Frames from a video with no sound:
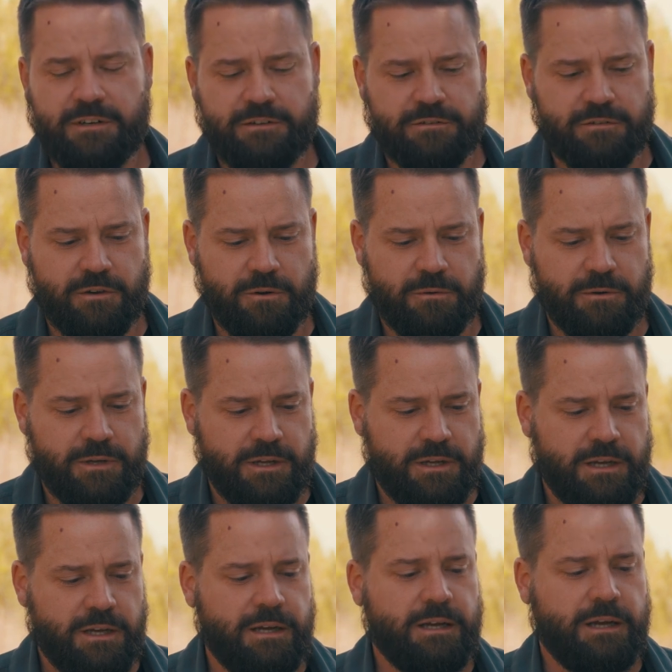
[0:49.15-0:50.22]
So
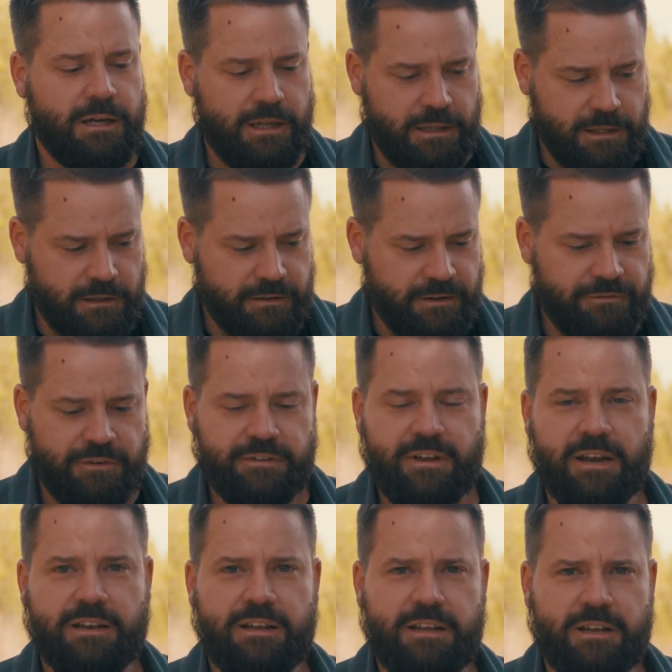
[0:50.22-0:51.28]
a little different
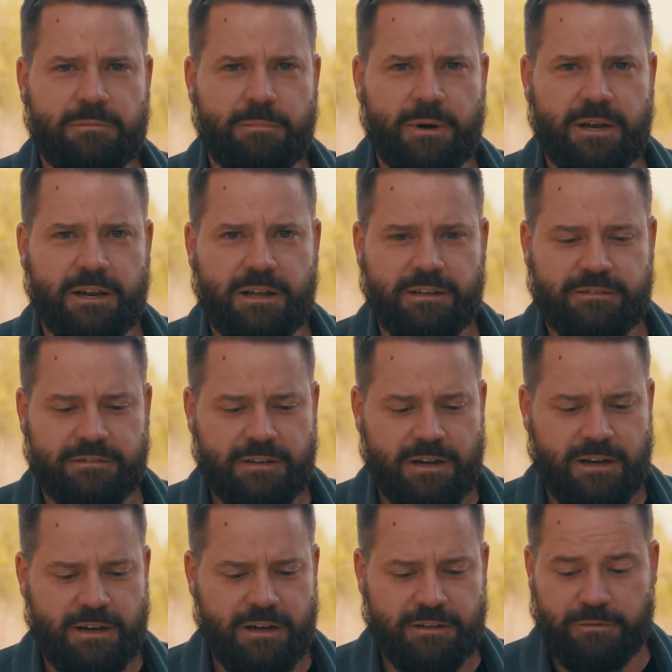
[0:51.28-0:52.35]
technique, but it's
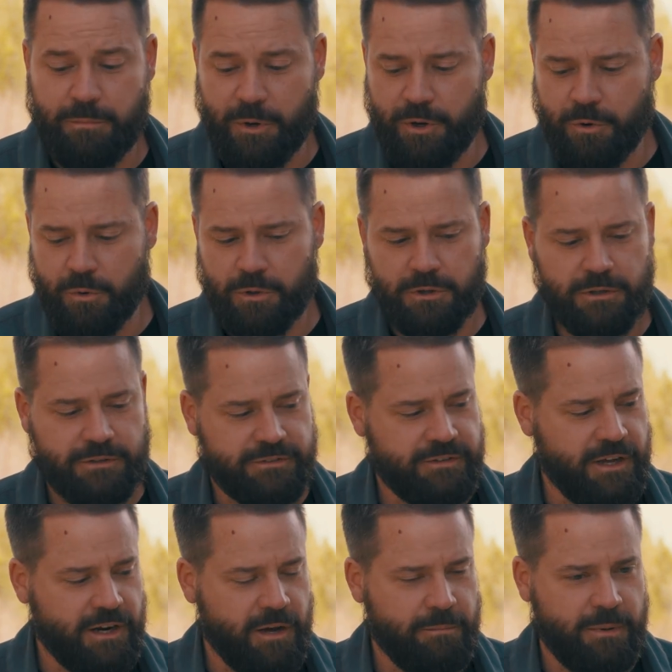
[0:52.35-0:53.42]
a pretty cool
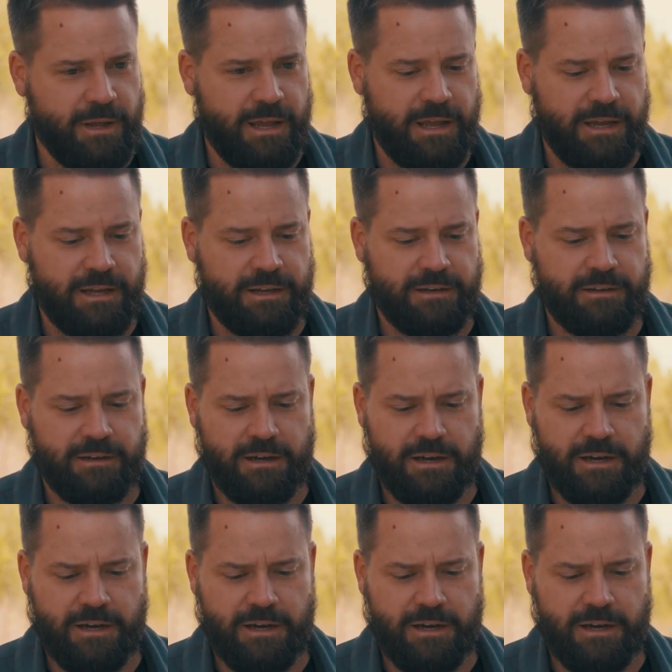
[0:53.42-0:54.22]
setup, and